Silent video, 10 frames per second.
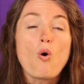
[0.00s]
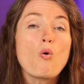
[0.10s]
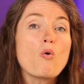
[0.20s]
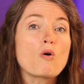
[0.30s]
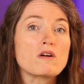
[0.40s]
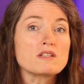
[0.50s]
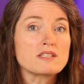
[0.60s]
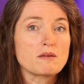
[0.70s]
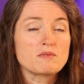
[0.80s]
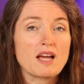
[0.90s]
or
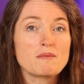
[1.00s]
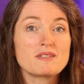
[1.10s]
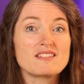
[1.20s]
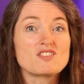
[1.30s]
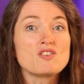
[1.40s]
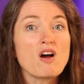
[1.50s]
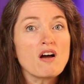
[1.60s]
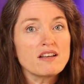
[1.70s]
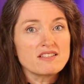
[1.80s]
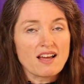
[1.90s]
sometimes it's
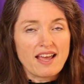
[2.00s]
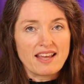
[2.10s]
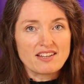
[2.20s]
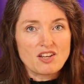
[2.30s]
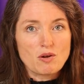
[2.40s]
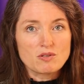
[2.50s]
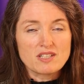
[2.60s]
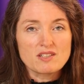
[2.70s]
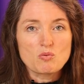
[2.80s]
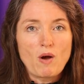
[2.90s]

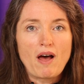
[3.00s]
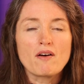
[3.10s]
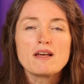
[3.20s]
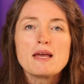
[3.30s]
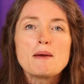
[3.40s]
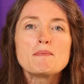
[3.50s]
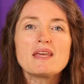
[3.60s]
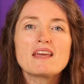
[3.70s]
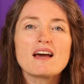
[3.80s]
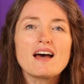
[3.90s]
non-diagnosed as well,
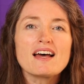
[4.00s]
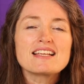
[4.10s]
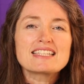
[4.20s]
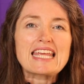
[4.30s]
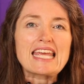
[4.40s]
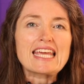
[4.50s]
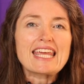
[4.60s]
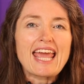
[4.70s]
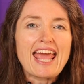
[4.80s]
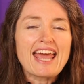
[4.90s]
because
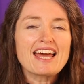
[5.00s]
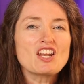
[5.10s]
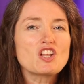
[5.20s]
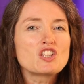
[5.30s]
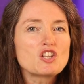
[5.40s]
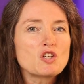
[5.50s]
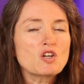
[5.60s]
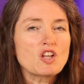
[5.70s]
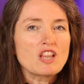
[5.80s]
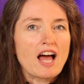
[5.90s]
it can
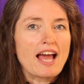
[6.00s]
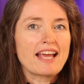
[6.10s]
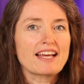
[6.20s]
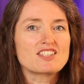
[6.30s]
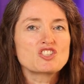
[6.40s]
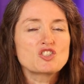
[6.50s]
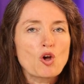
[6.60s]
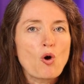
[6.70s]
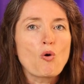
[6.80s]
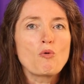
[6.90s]
look like
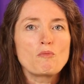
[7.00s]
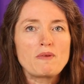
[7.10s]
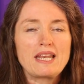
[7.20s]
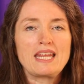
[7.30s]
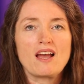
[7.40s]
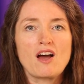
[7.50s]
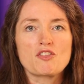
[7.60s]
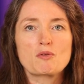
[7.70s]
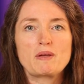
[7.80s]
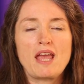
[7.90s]
so many
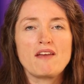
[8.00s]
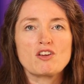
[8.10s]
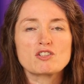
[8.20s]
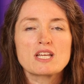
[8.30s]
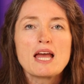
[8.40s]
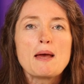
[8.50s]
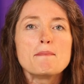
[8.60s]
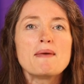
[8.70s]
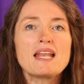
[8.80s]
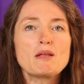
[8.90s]
other behaviors.
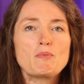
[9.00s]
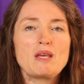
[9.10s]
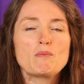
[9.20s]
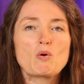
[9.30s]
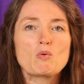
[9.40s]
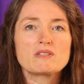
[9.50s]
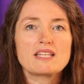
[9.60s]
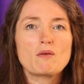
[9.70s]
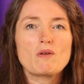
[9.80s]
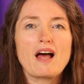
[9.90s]
Many people will
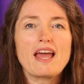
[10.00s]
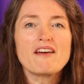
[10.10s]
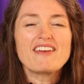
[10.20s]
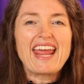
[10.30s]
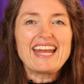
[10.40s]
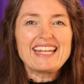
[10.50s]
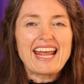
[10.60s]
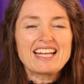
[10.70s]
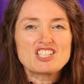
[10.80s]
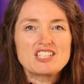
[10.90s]
say, well, I have
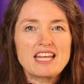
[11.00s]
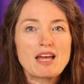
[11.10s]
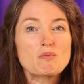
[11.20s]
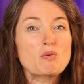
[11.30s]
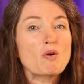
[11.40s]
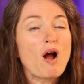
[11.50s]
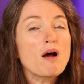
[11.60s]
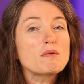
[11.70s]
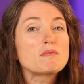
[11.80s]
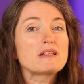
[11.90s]
ADHD and
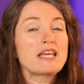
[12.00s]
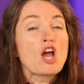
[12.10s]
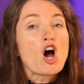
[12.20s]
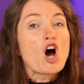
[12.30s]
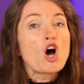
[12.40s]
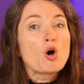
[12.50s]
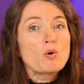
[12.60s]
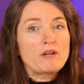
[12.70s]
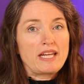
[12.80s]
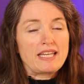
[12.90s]
probably
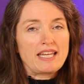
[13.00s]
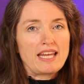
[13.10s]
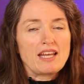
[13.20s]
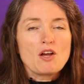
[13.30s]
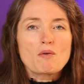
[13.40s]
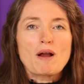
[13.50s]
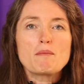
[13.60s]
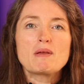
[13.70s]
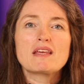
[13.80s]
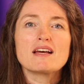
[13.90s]
ODD,
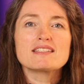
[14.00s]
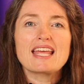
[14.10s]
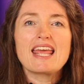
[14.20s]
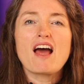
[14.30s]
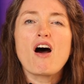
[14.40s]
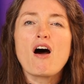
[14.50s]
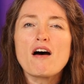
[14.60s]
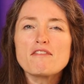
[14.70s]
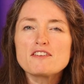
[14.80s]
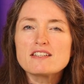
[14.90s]
right? Because it
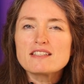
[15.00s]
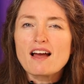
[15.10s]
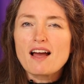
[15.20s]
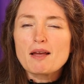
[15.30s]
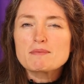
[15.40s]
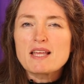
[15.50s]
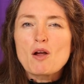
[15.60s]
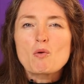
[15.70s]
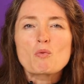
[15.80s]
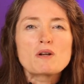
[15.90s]
oftentimes
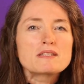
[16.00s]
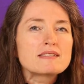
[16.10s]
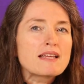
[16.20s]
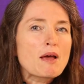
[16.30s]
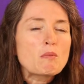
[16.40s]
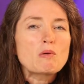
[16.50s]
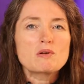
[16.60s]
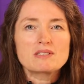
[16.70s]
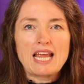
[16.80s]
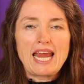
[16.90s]

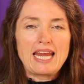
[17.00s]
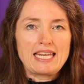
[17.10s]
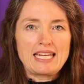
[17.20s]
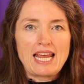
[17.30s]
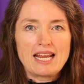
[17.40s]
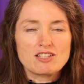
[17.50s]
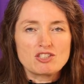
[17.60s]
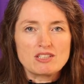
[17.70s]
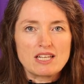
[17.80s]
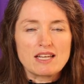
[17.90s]
resembles
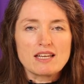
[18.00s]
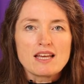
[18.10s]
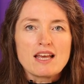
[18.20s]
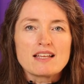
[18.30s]
ADHD.